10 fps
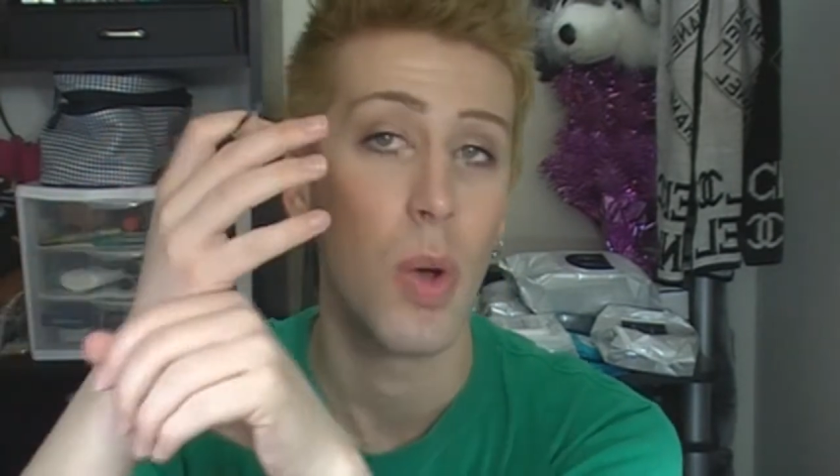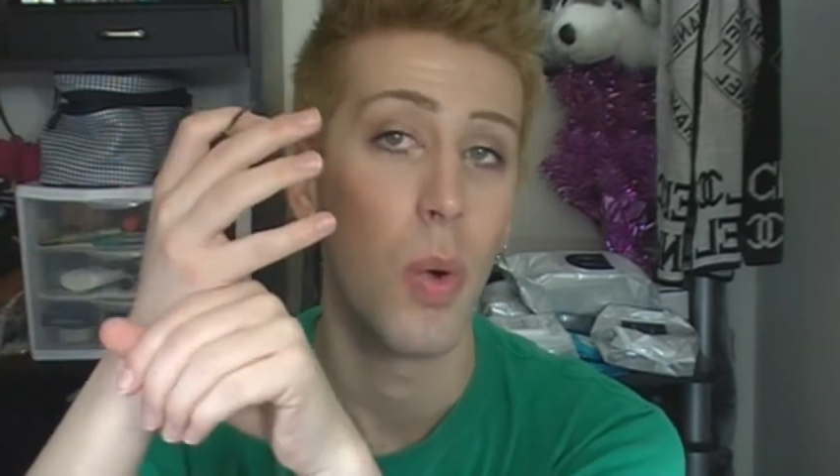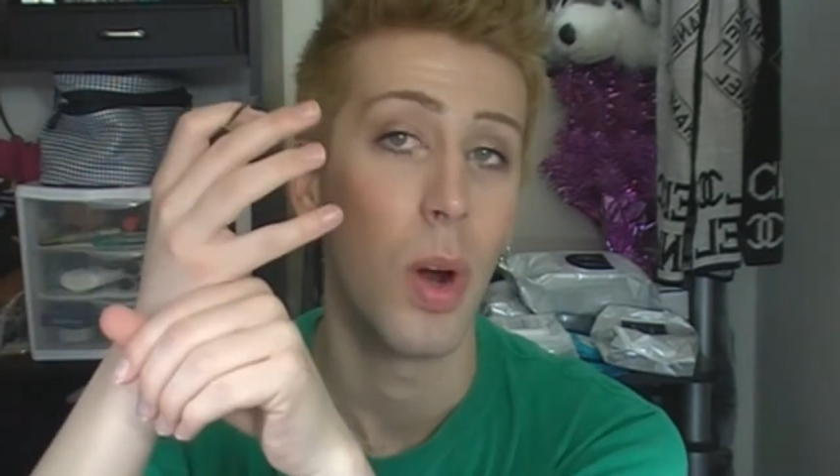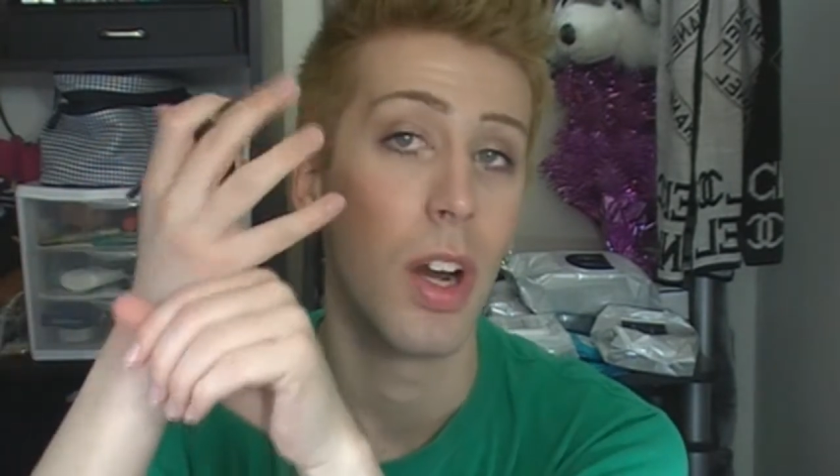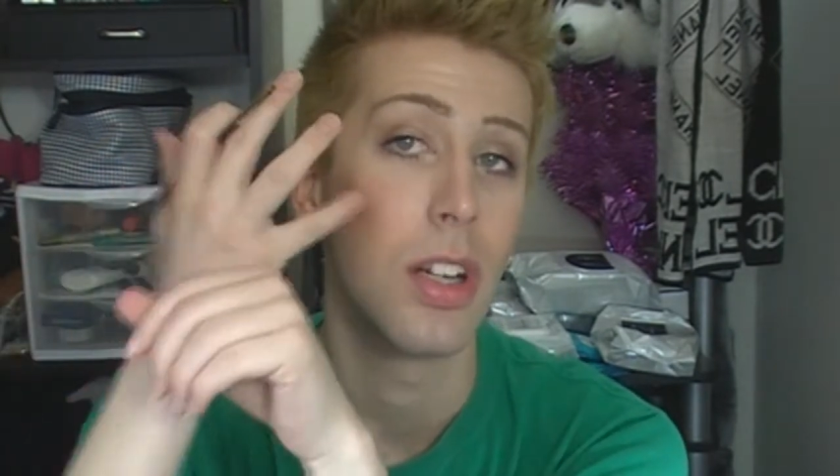
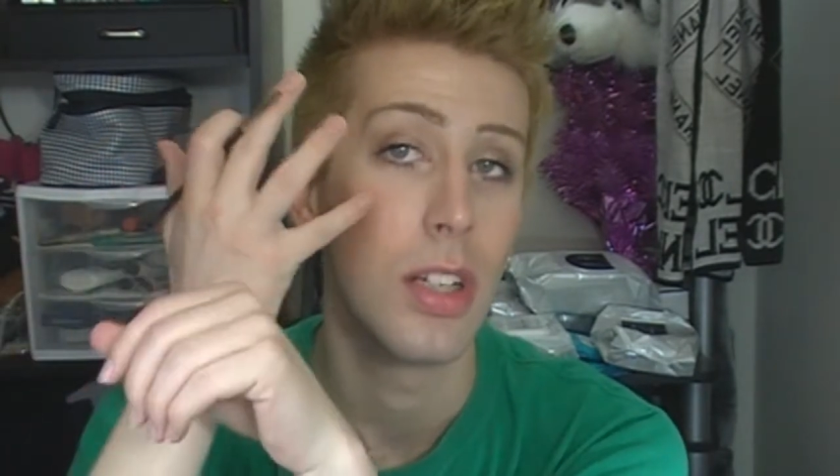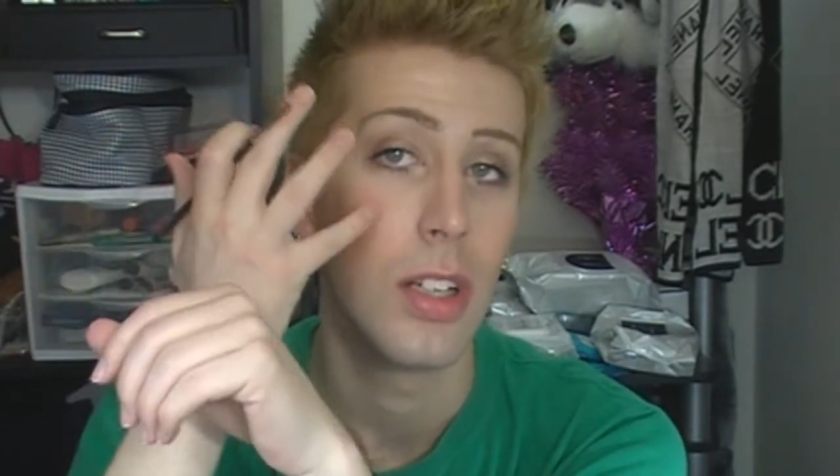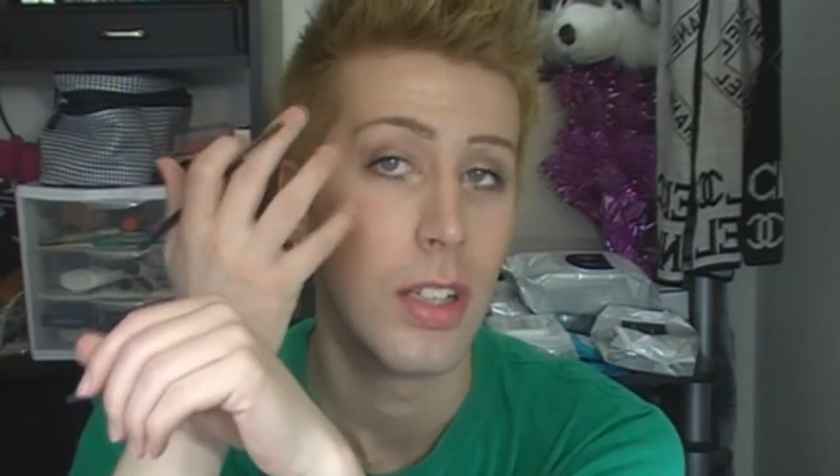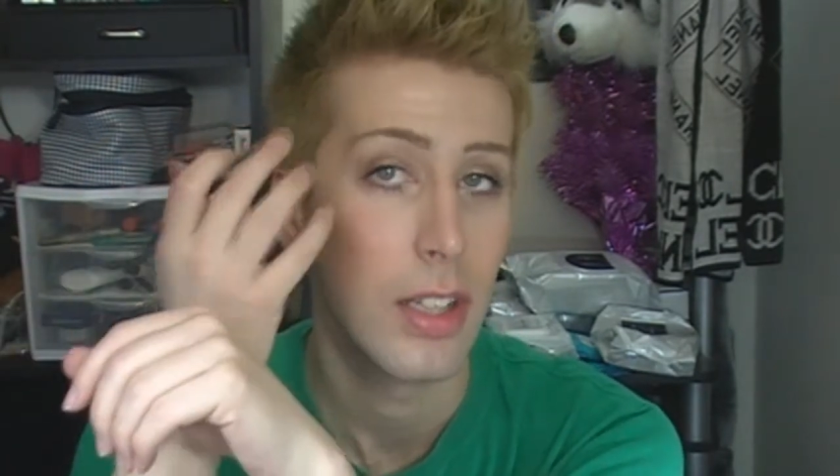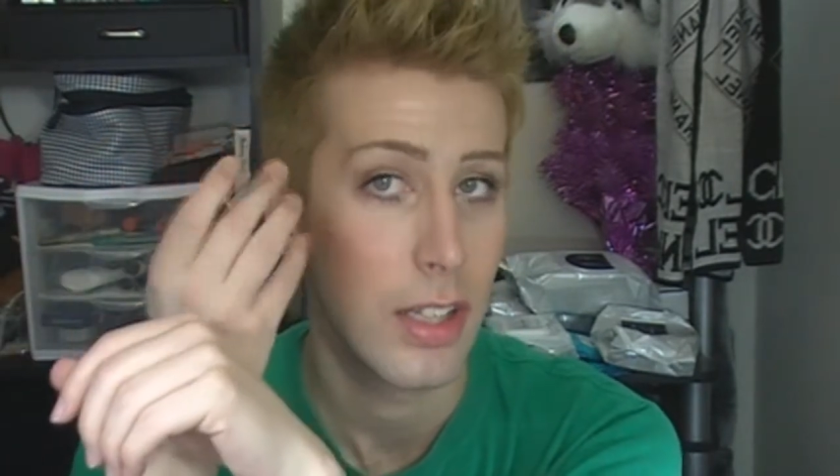Or,
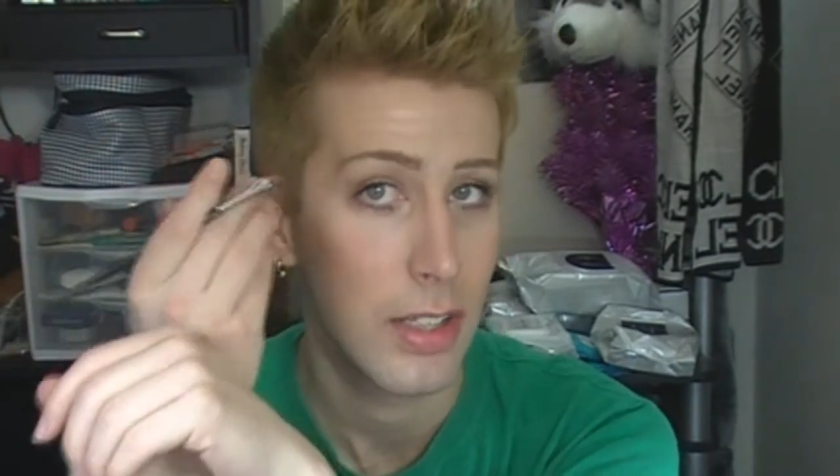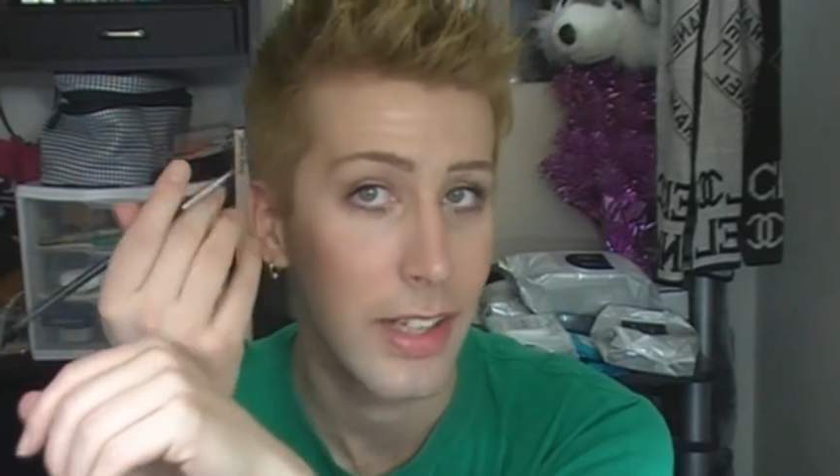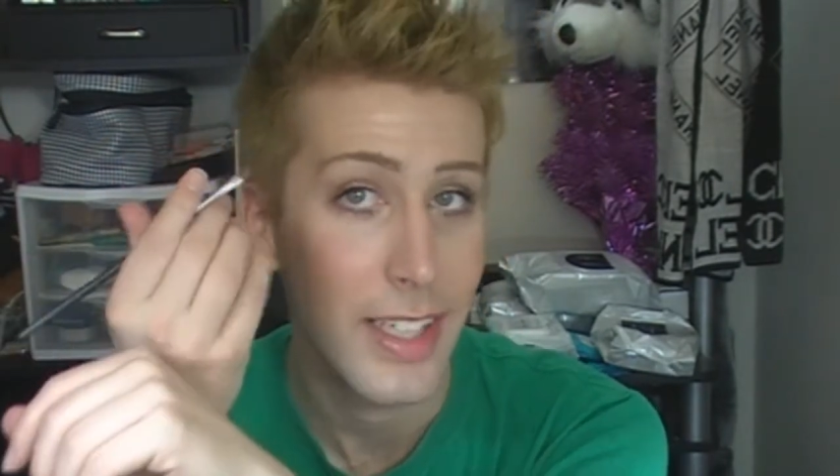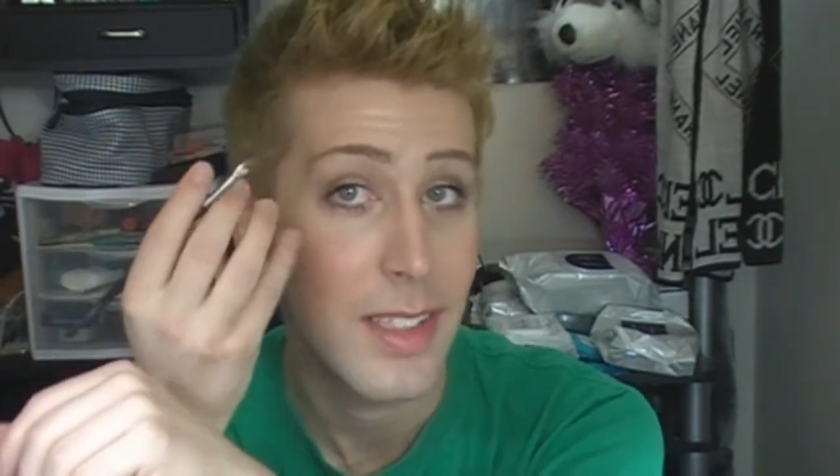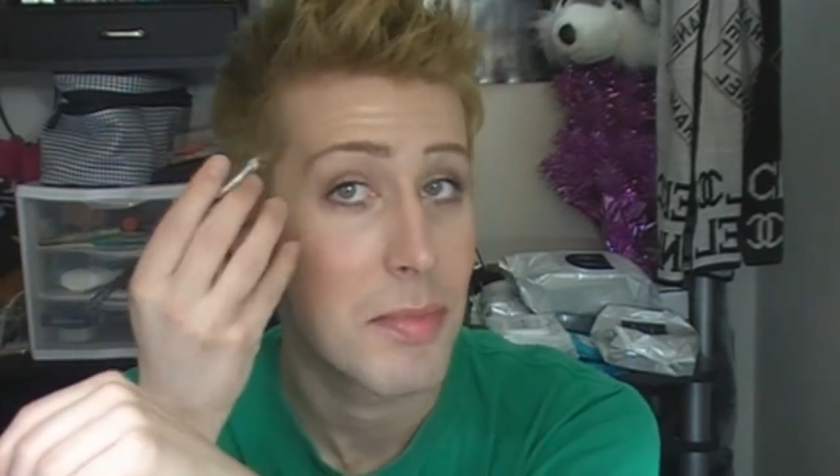
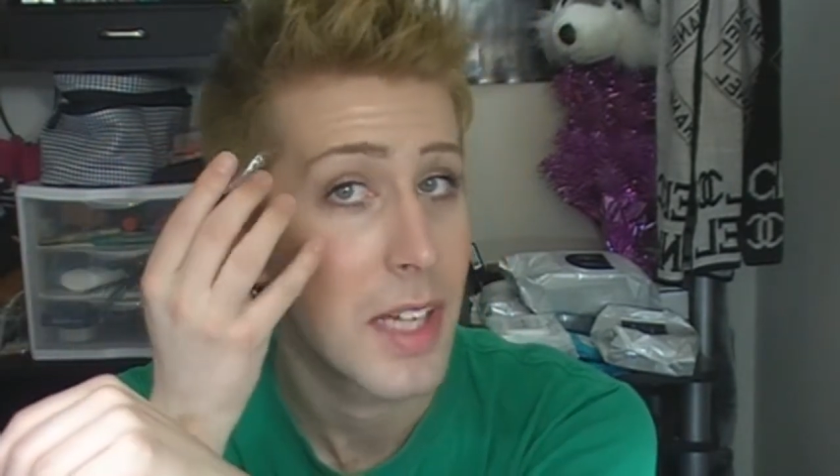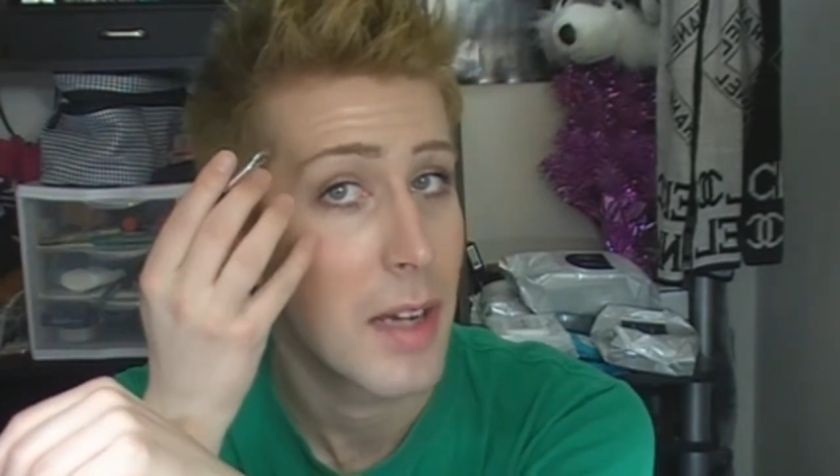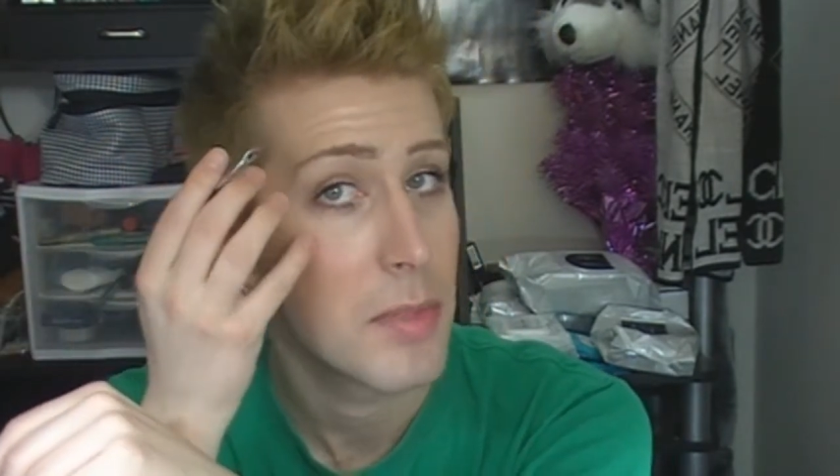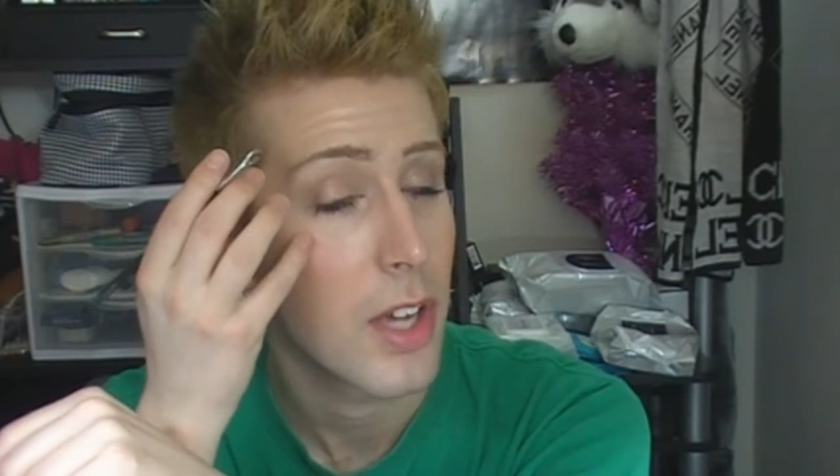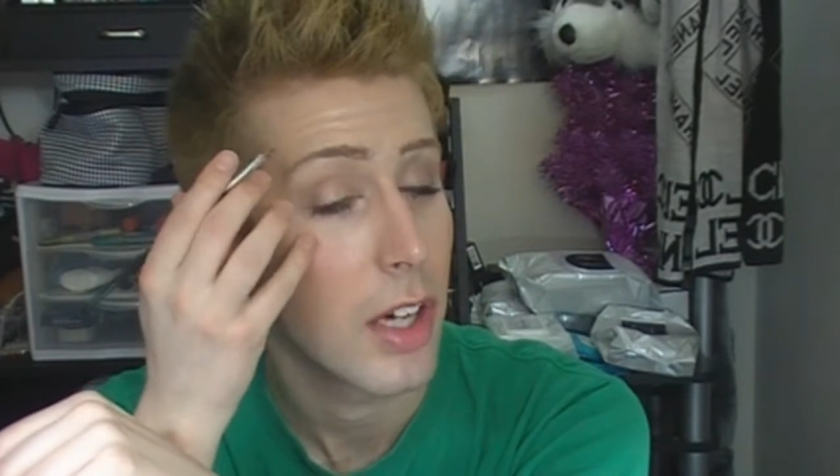like
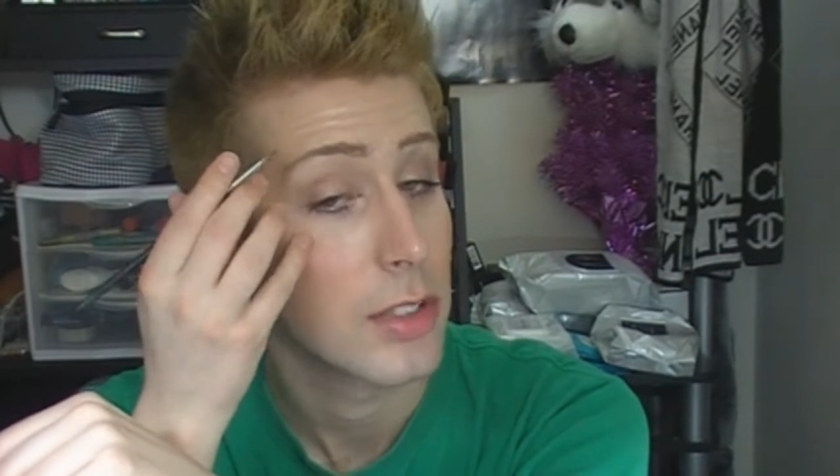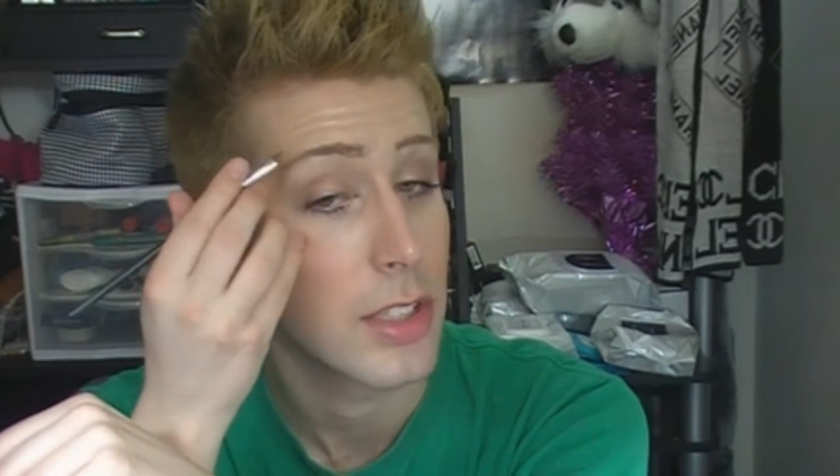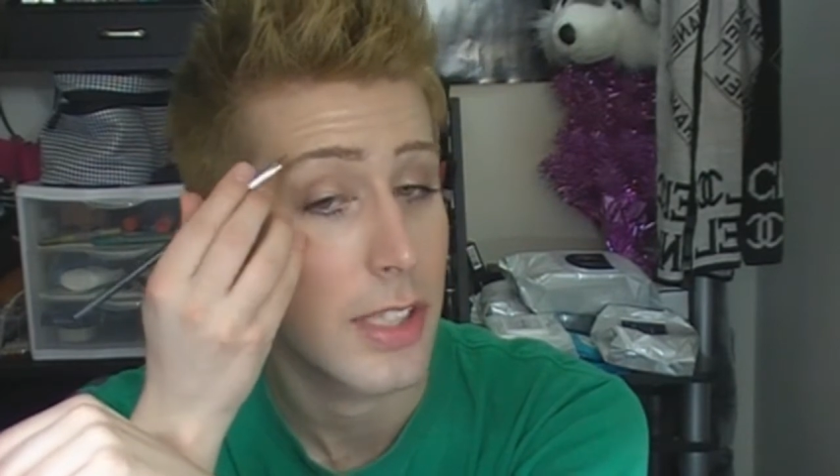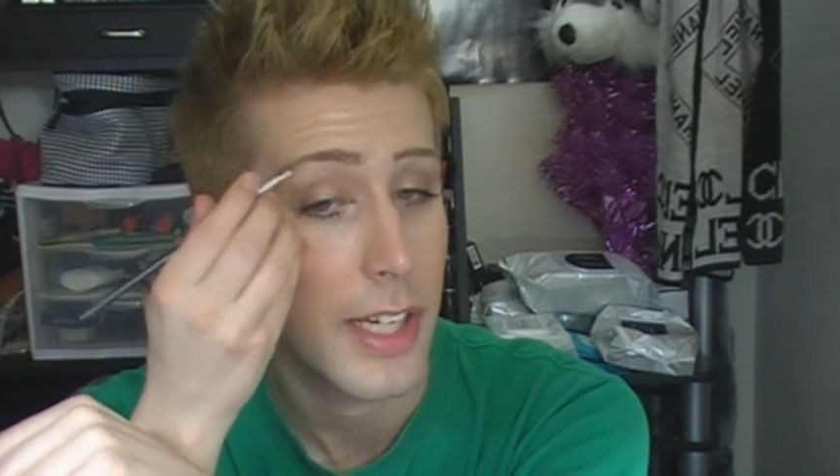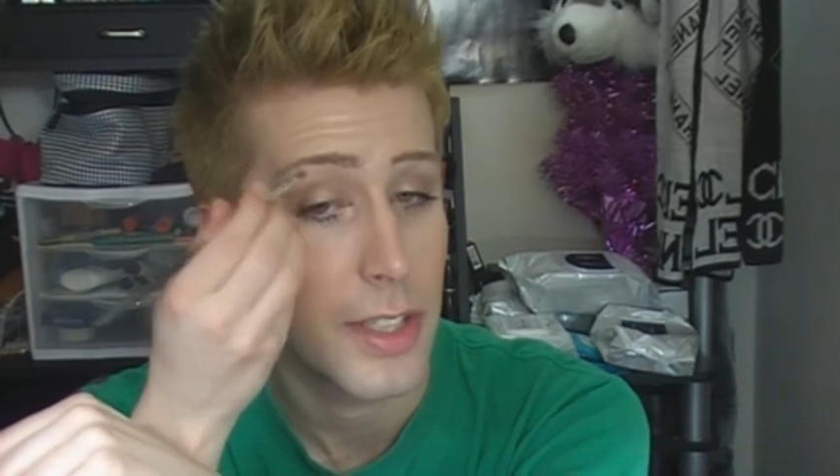sometimes I'll
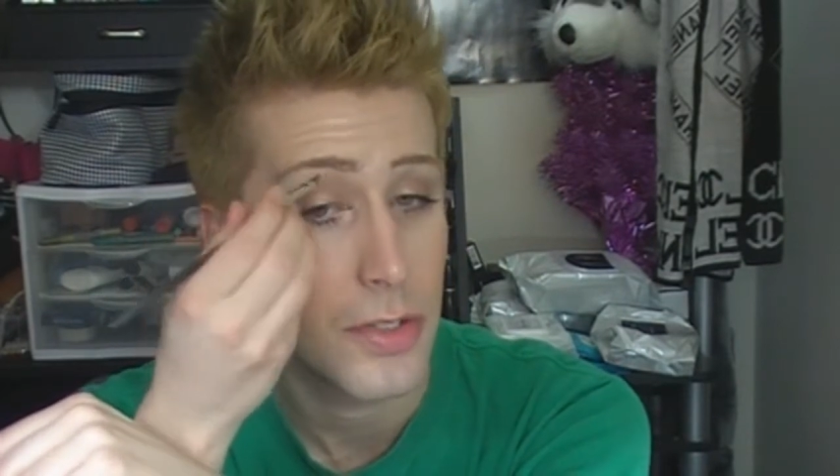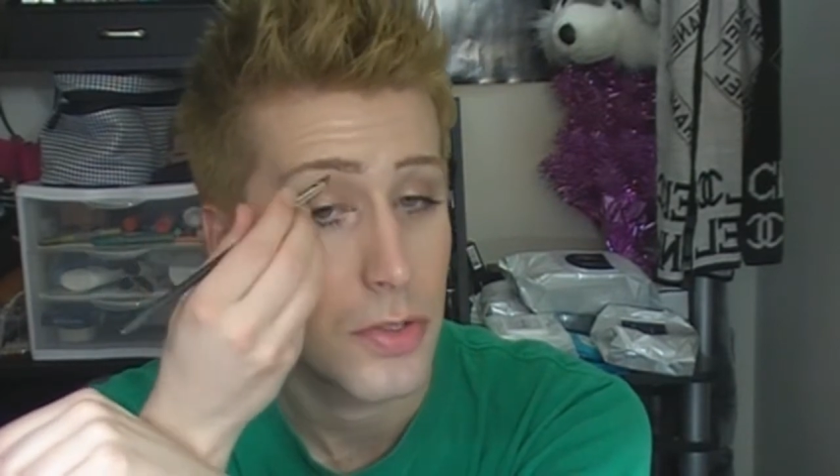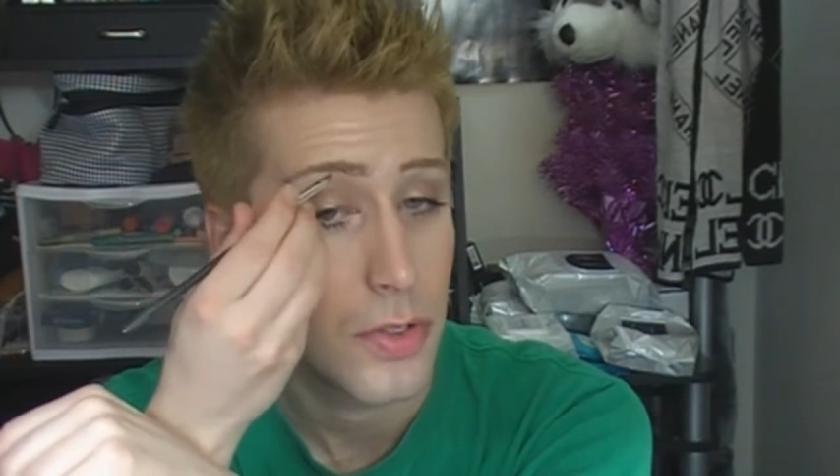just kind of